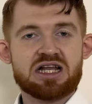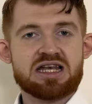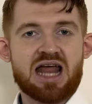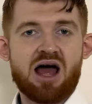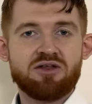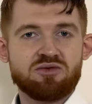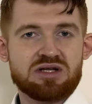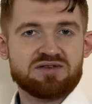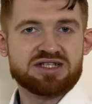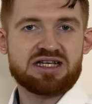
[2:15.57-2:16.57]
Now that
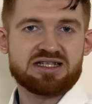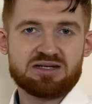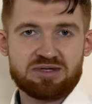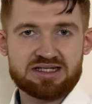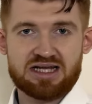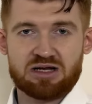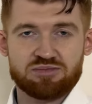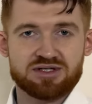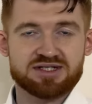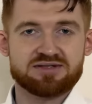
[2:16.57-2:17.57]
we've seen some
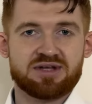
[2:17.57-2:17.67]
examples